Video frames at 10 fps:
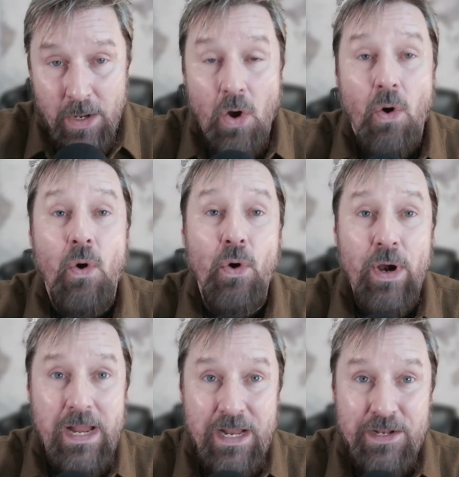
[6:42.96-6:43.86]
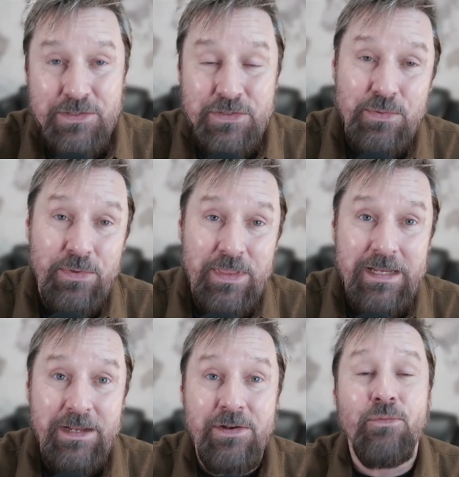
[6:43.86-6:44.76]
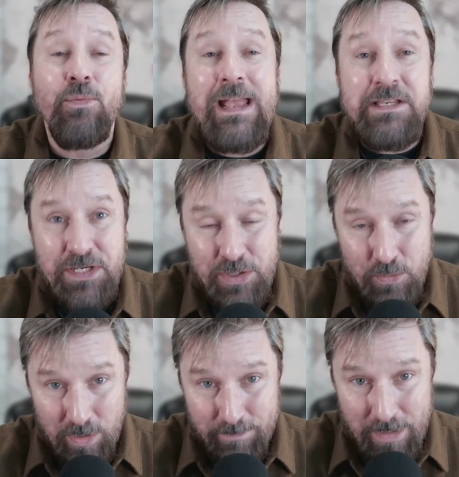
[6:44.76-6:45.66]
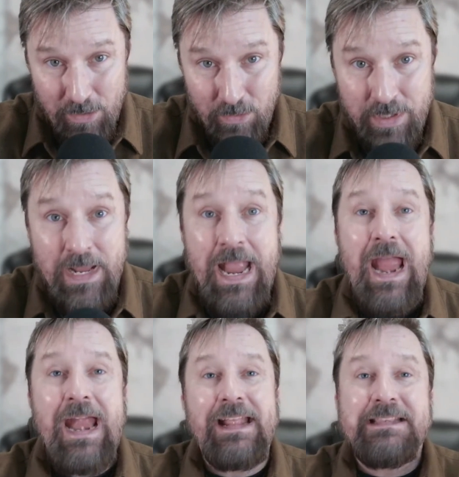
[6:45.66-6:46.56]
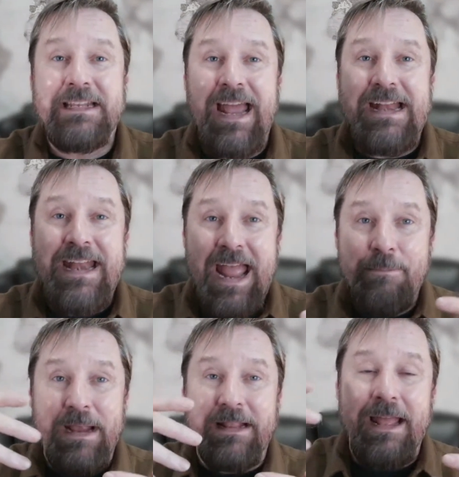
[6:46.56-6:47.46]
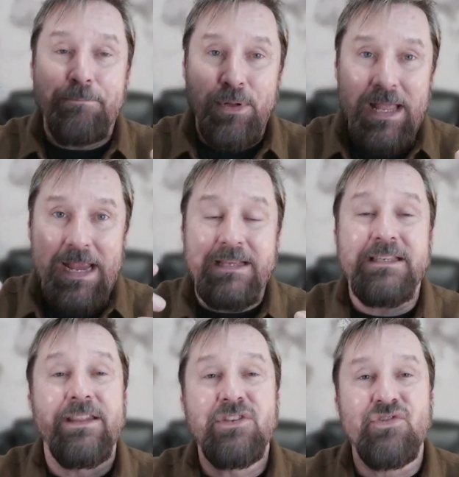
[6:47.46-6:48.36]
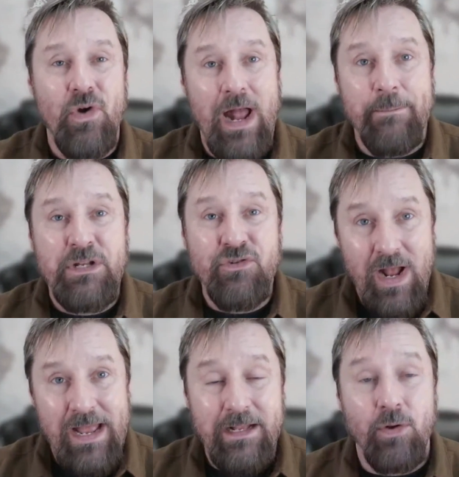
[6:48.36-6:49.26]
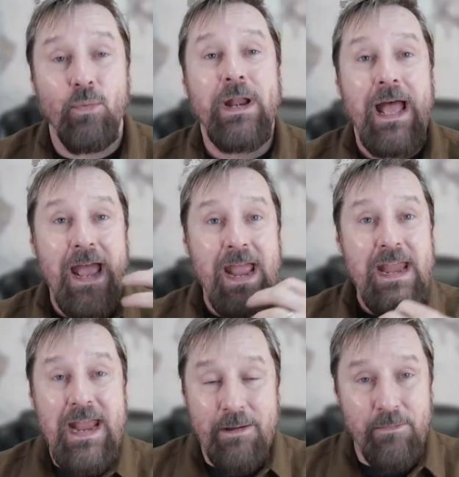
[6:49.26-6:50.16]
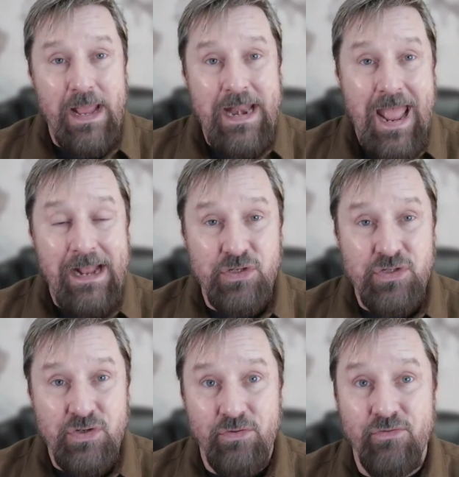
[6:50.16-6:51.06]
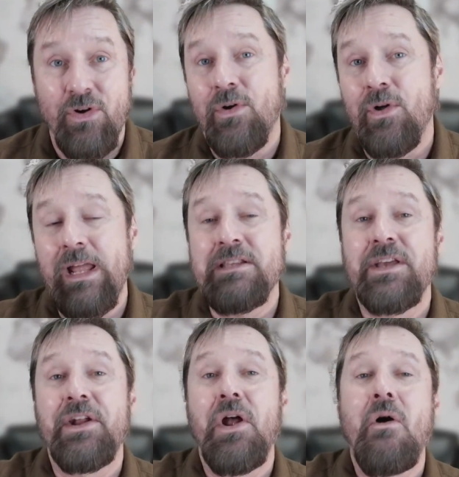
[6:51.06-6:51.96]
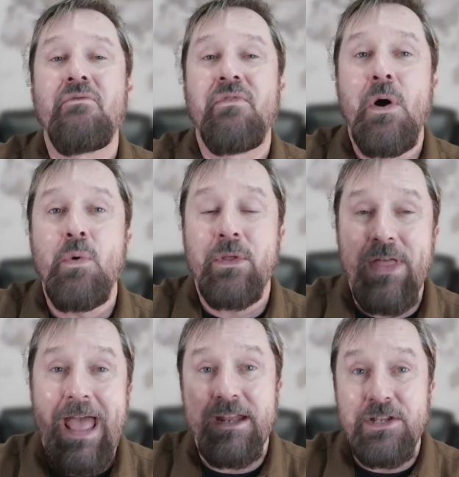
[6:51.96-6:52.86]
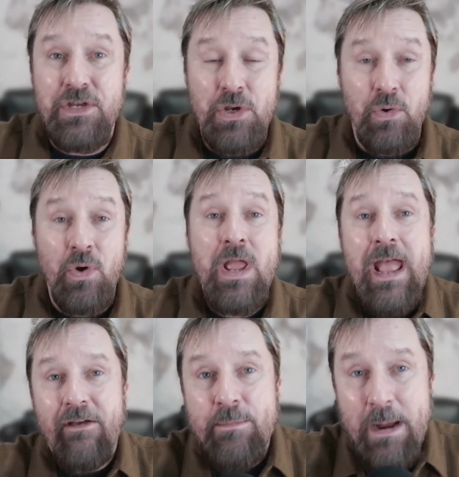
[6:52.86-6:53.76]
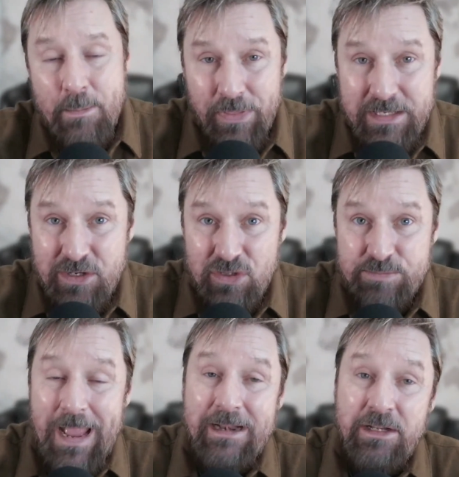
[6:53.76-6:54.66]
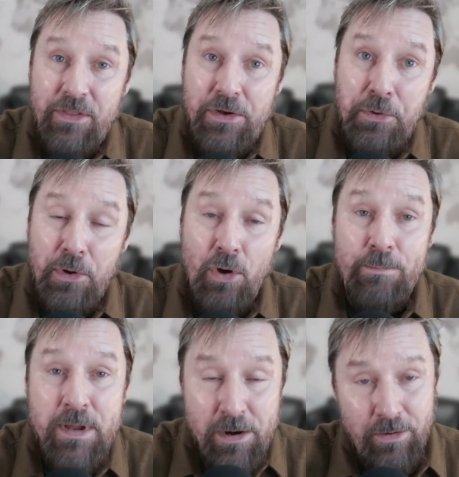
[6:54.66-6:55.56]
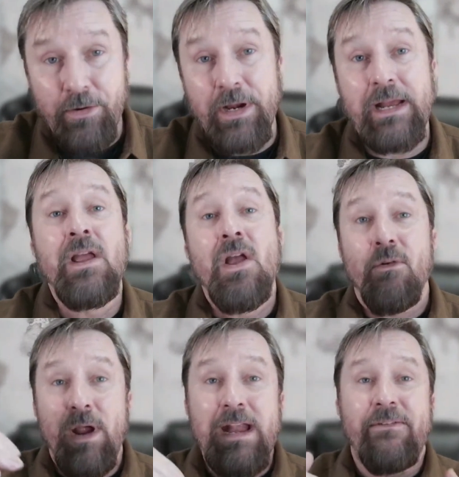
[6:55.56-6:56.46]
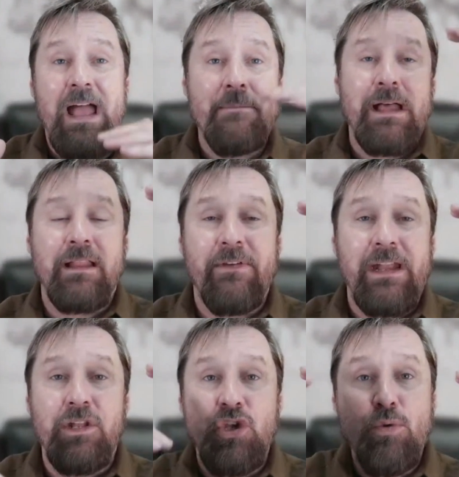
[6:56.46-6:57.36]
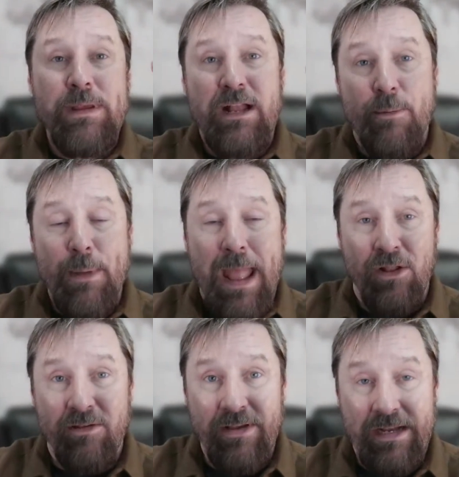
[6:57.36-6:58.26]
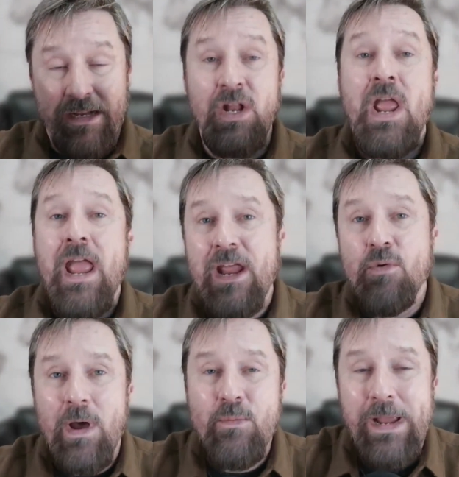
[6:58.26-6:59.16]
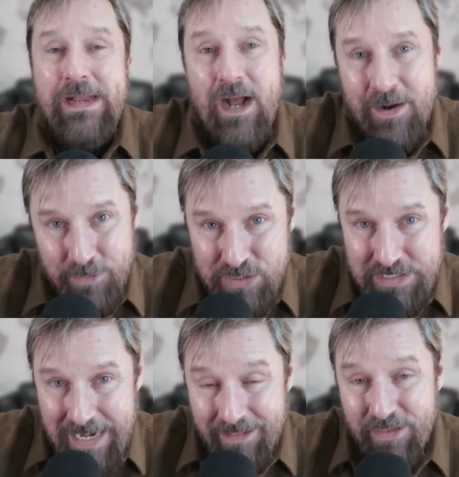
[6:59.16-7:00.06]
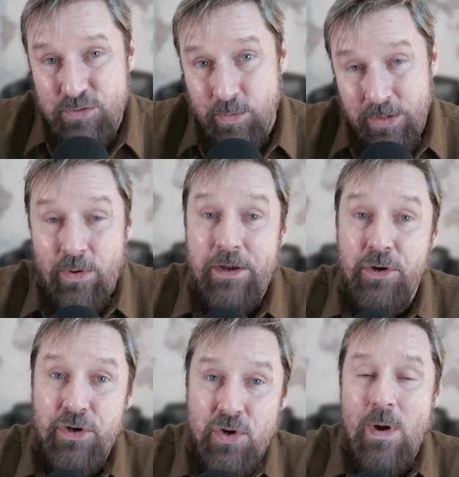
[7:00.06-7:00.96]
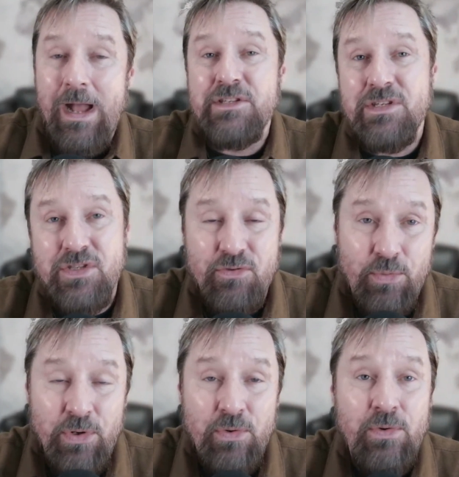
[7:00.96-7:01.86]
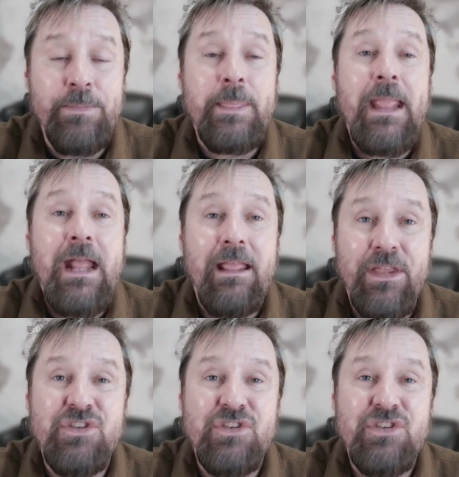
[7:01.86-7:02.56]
or into the rescuer mode. And it's a dynamic that plays in this drama triangle. When I enact a certain role, it's going to evoke that in you. And remember, this goes back to the neural mirroring, right? If I'm elevated, you become elevated. And one way to understand this with greater nuance is through this